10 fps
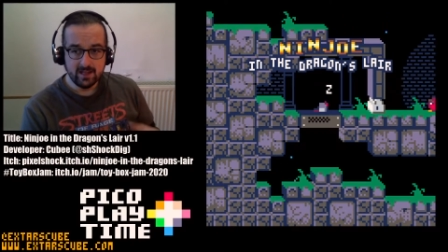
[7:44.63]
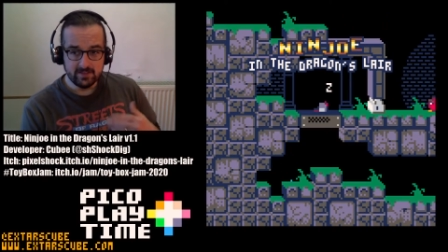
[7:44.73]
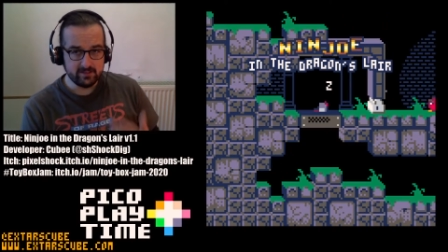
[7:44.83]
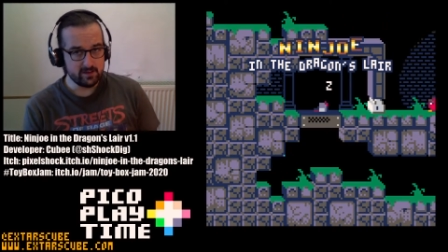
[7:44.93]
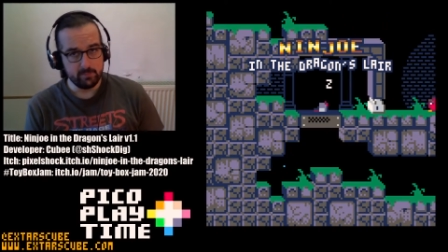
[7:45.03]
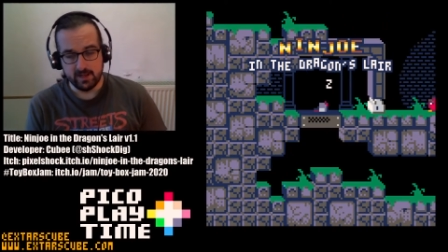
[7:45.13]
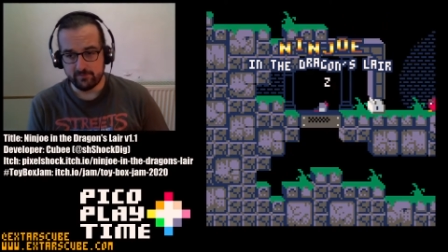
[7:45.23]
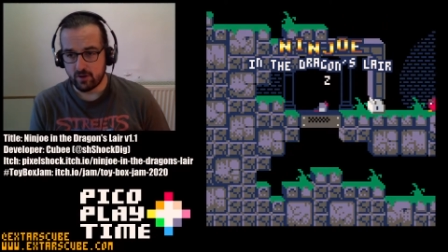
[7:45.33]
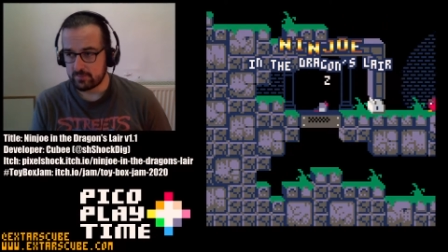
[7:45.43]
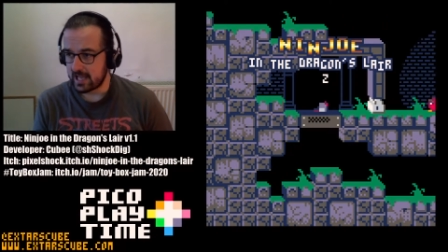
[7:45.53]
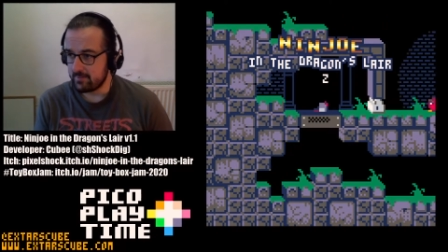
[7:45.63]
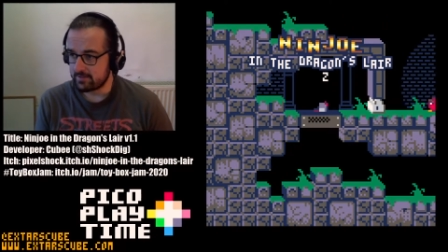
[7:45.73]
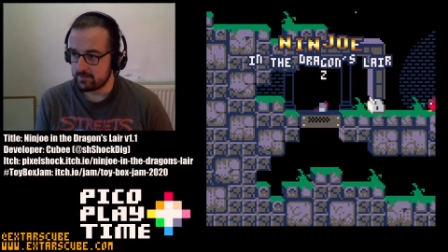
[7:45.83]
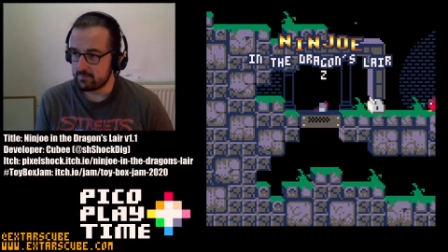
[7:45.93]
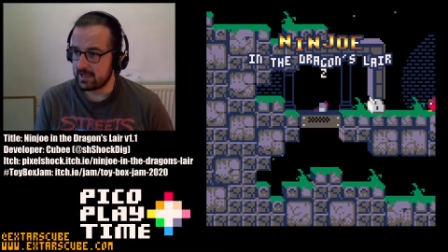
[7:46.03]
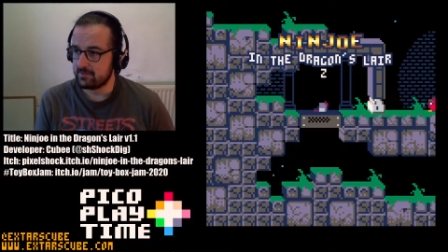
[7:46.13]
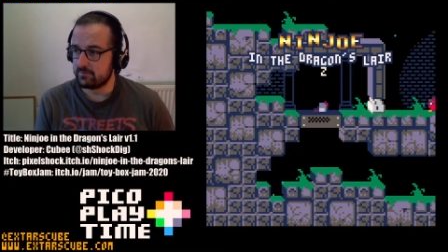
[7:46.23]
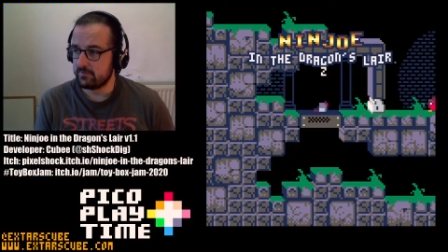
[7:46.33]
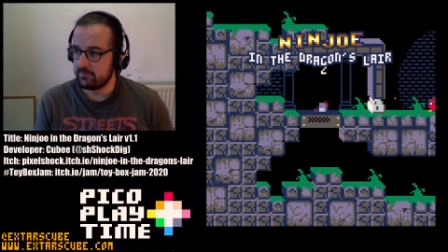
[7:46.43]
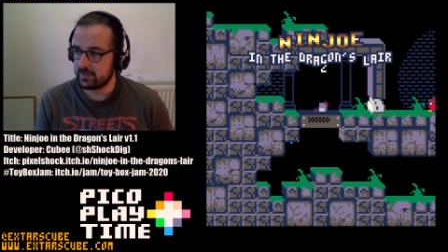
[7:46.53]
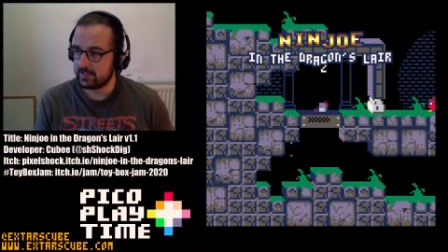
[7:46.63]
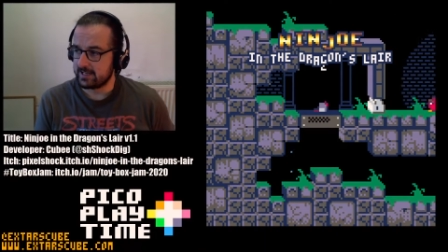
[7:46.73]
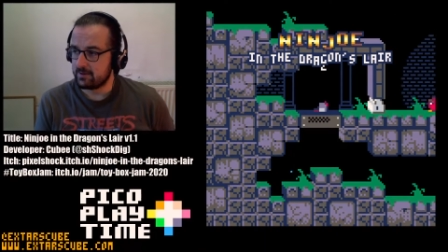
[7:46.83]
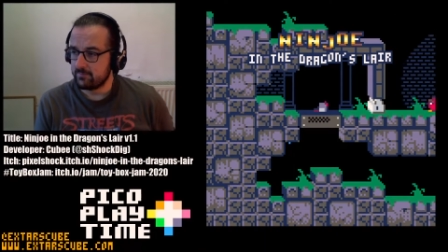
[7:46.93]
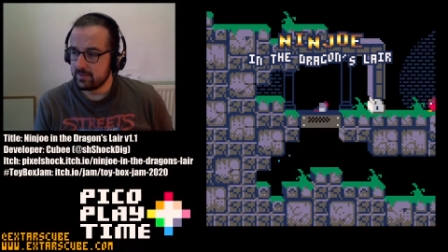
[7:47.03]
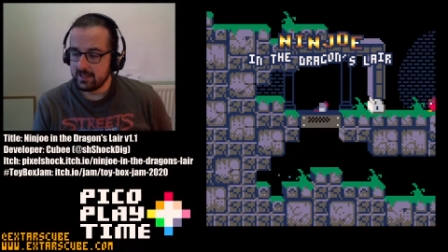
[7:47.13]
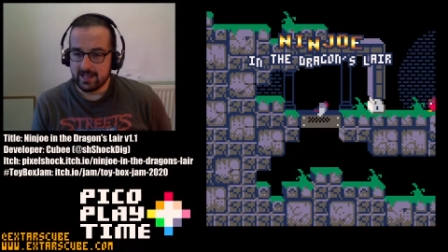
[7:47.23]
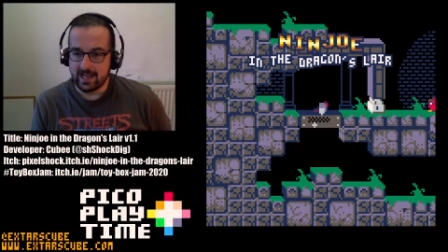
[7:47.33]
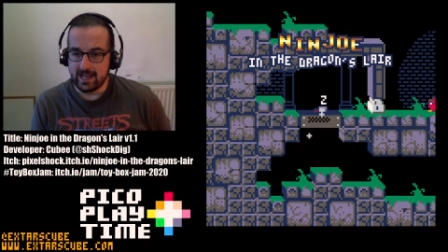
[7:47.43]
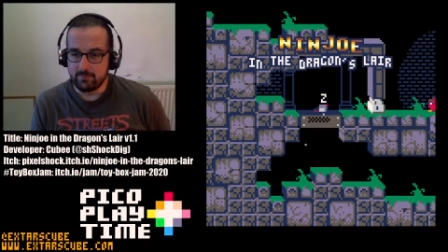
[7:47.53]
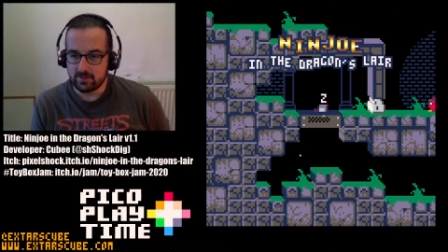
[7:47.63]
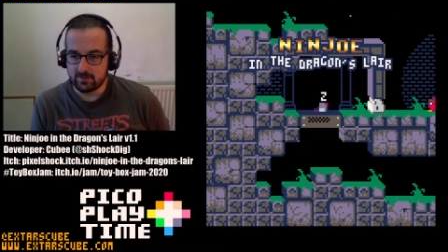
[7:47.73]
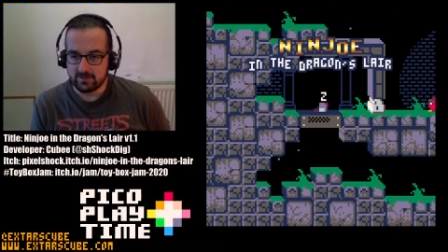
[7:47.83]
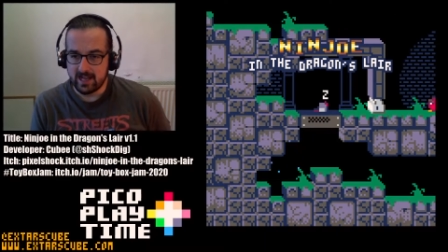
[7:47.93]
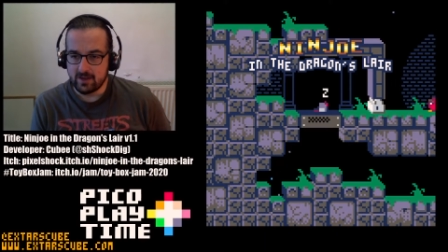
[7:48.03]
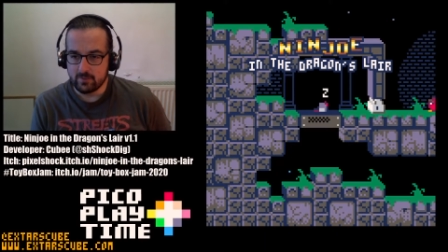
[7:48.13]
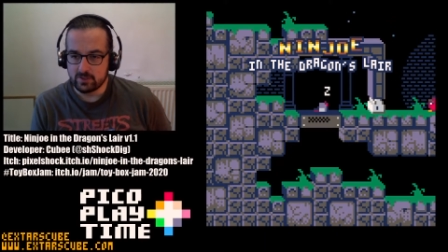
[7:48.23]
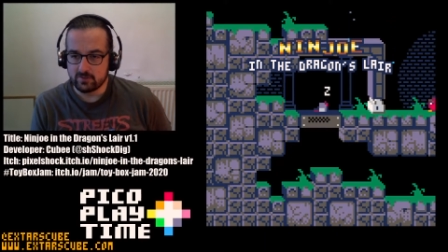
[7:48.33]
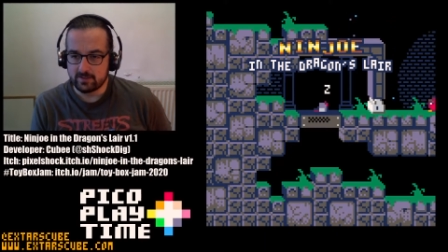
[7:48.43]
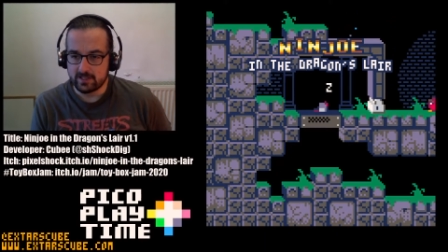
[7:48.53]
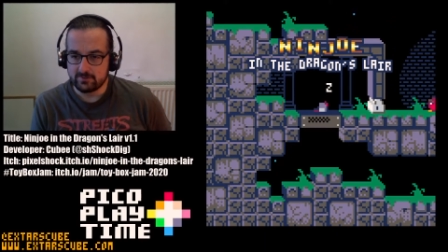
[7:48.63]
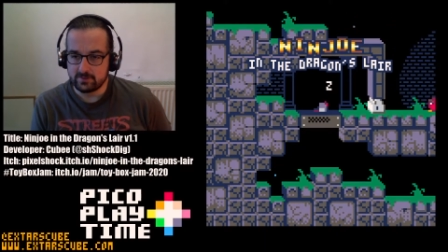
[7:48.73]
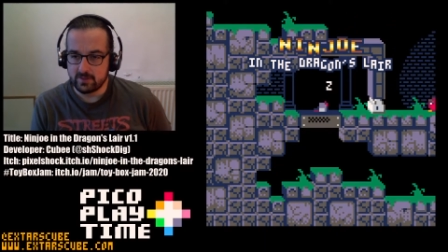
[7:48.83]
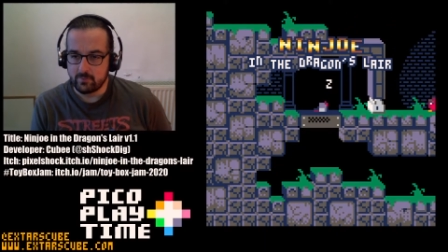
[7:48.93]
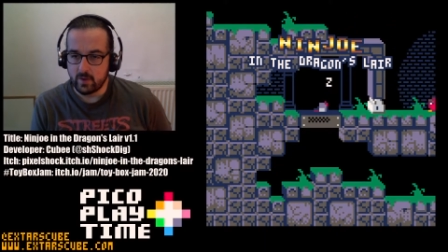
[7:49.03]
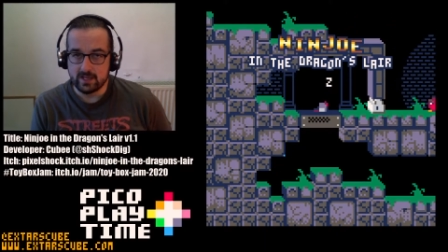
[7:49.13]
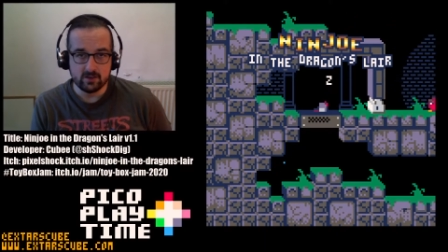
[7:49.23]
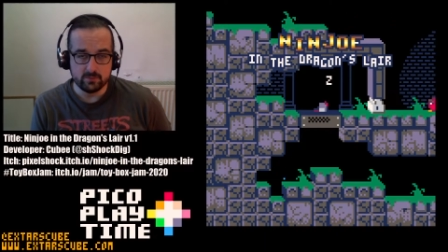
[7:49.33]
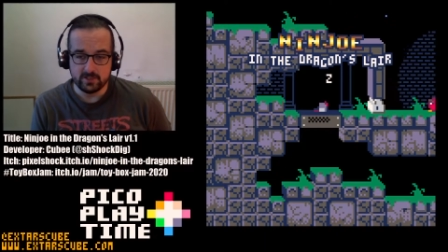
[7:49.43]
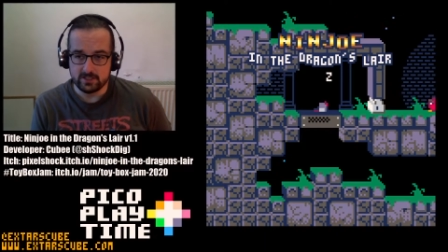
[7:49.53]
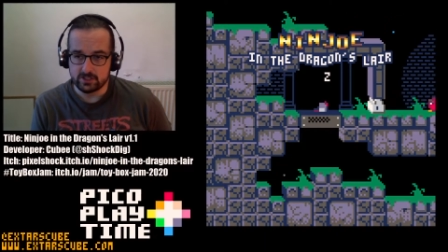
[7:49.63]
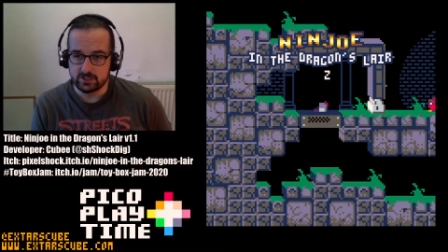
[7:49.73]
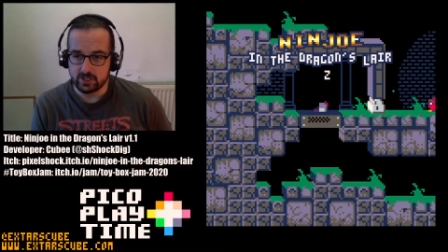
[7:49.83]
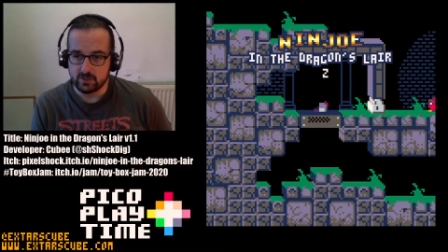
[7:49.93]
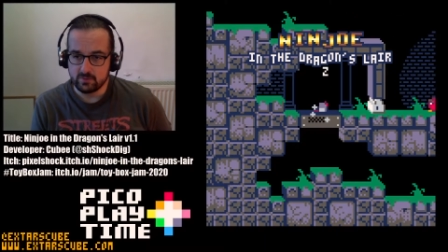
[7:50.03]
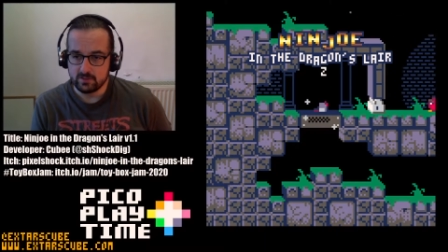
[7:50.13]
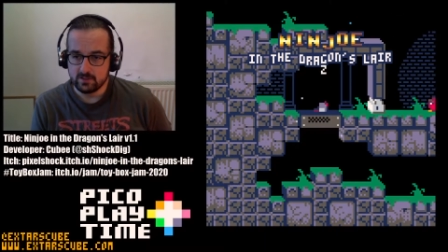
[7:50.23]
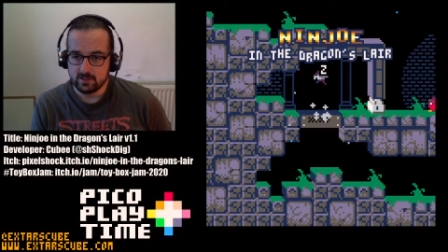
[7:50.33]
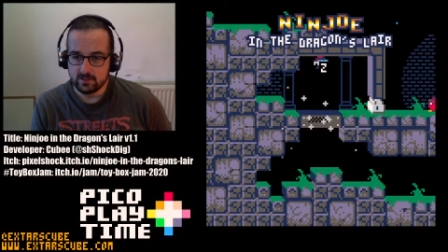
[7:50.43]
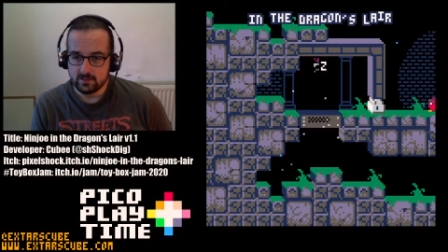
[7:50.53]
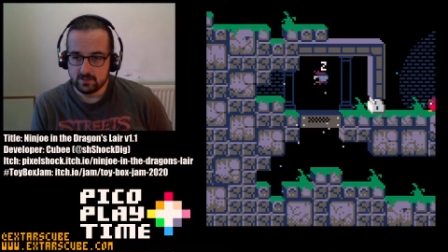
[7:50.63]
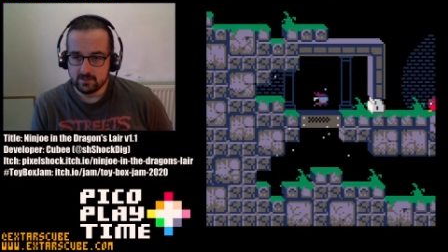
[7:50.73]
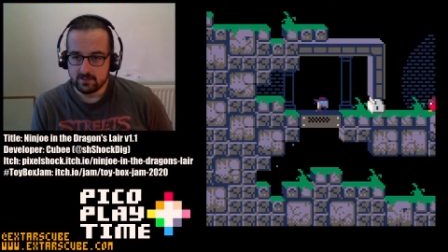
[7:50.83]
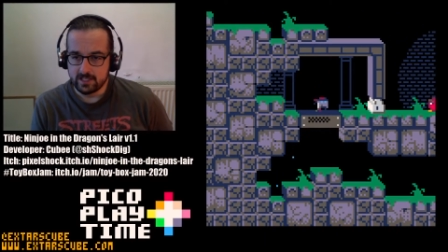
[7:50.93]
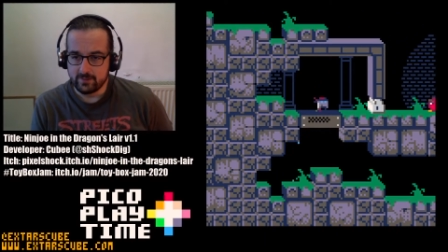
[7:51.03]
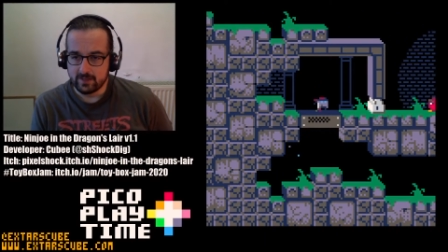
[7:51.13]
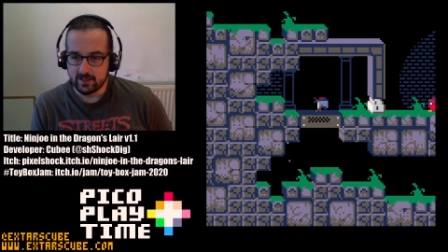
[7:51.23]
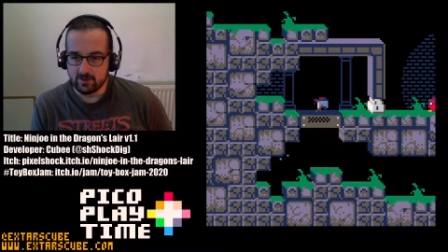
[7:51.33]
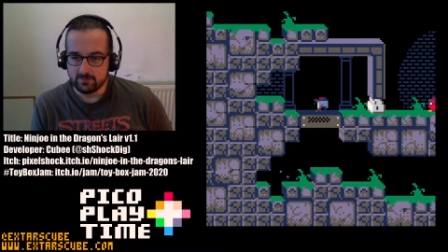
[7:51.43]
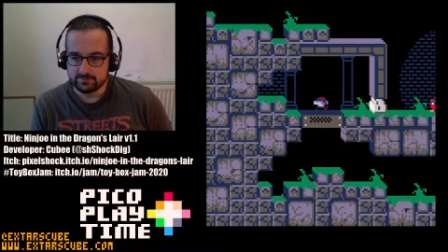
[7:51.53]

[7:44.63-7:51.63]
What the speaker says: This is the platform game, as you might have figured out. To start, we just have to wake up Ninja Joe. There we go.